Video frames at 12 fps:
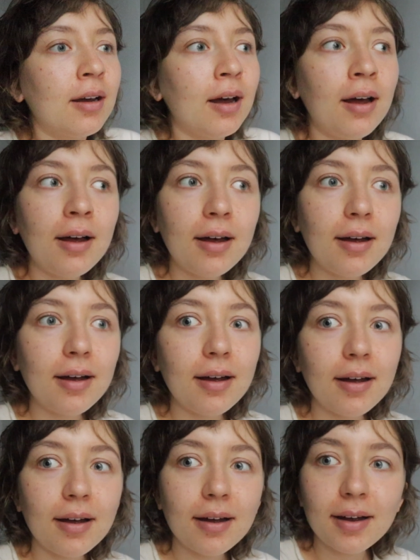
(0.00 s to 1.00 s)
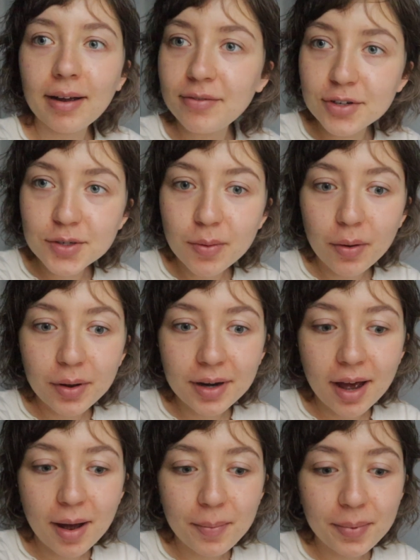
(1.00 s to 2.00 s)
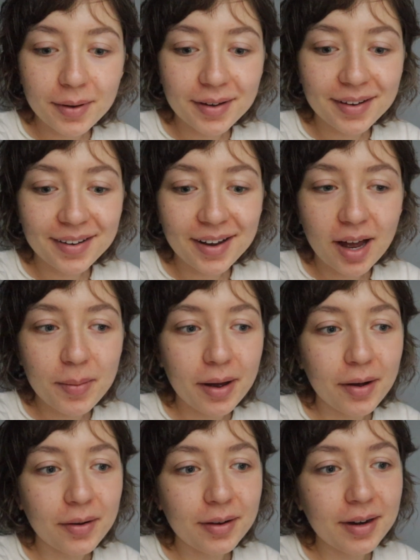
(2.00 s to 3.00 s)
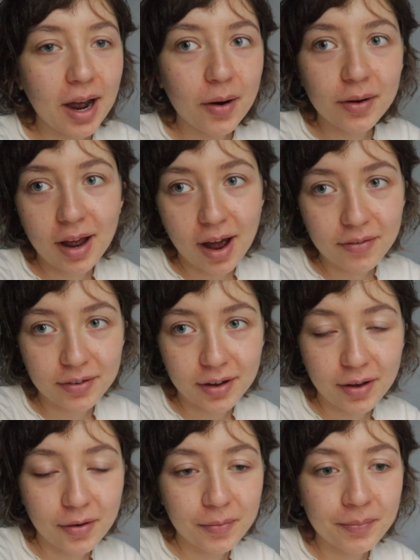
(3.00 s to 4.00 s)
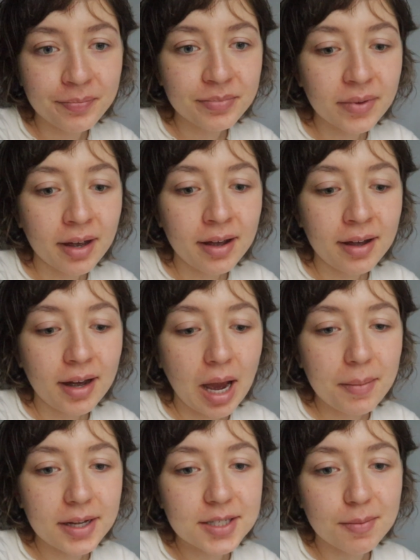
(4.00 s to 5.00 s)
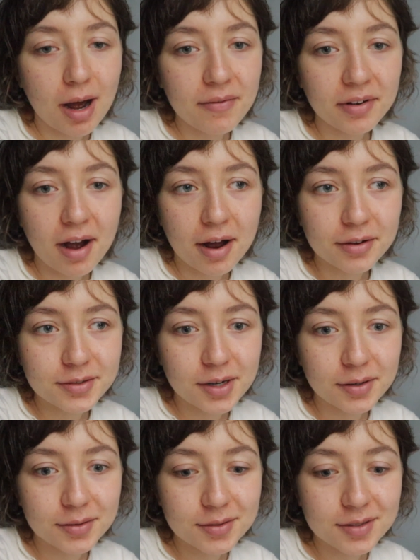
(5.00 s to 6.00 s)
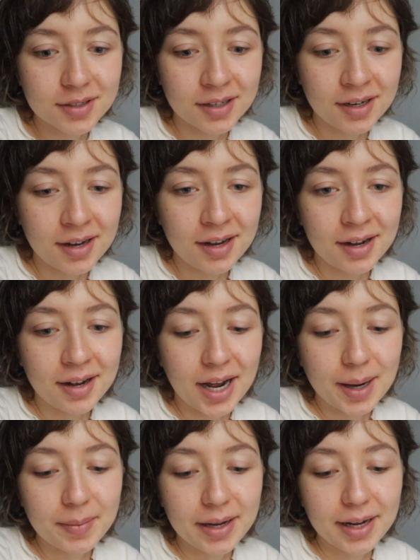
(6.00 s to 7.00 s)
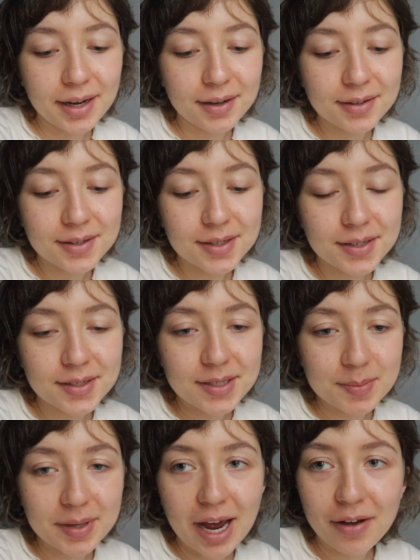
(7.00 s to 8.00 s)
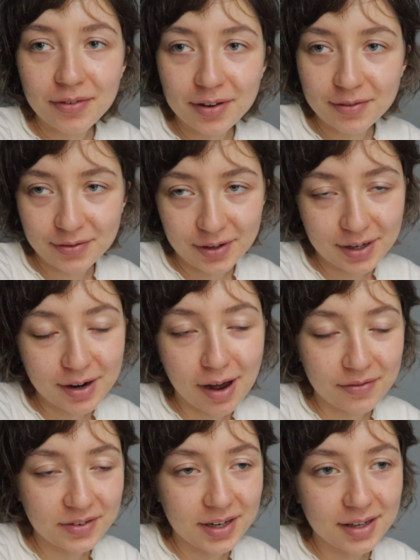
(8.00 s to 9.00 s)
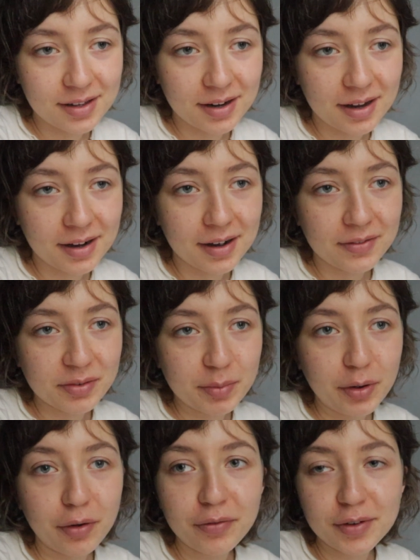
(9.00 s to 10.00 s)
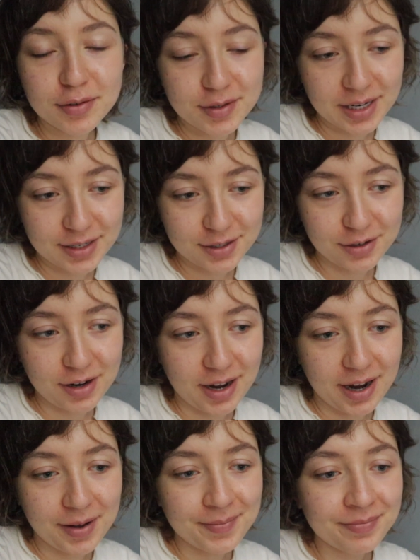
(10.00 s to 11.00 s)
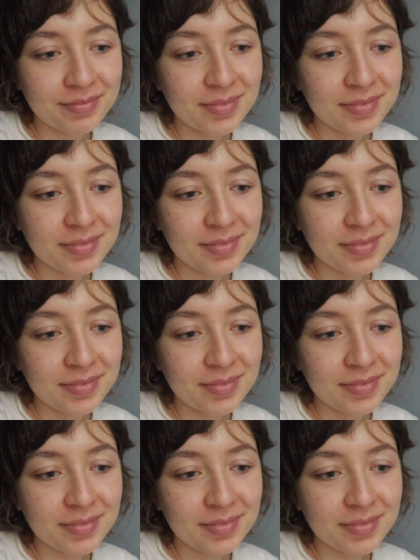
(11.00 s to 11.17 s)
I've just woken up about an hour and a half ago. I made some avocado toast. I made some caffeine-free coffee that I got from Whole Foods yesterday.